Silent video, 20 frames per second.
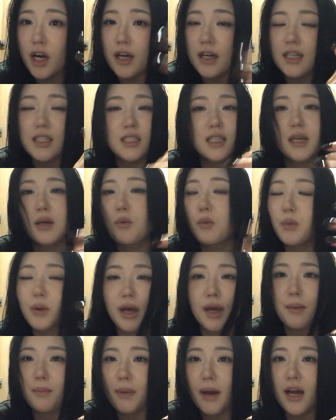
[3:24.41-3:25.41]
It's, like,
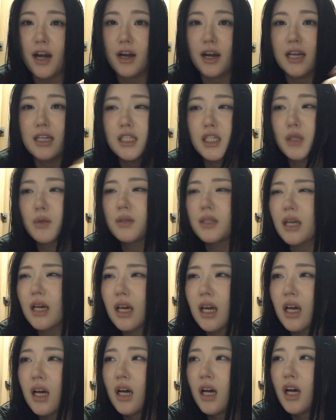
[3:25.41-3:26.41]
way better. And she was
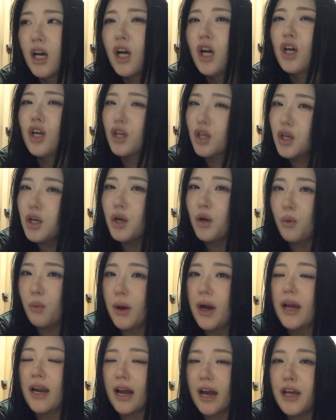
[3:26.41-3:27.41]
like, you know what?